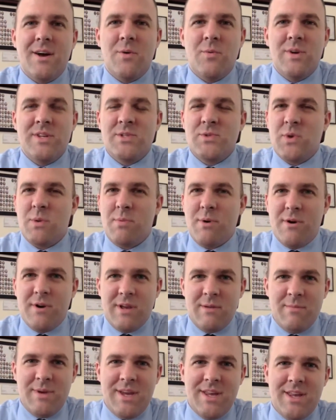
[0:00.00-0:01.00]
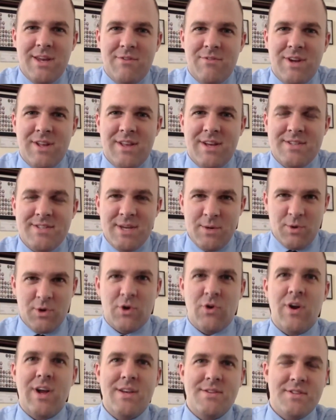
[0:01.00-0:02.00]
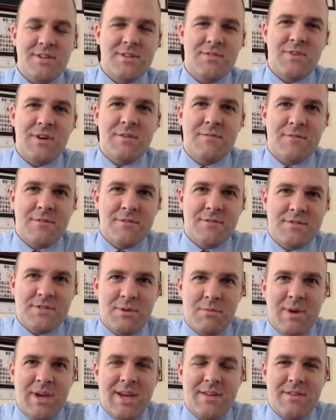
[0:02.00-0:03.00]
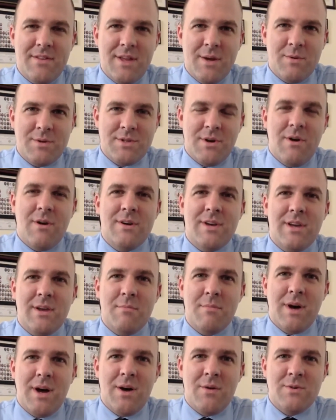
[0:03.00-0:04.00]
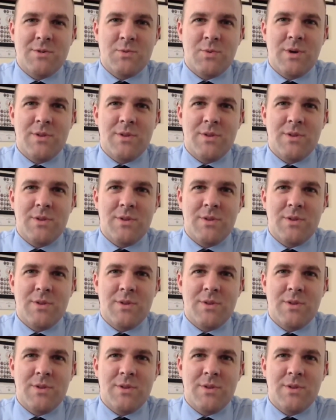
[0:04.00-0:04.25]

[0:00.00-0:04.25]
went to a party meeting and realized they were crazy. The very first debate that they were talking about was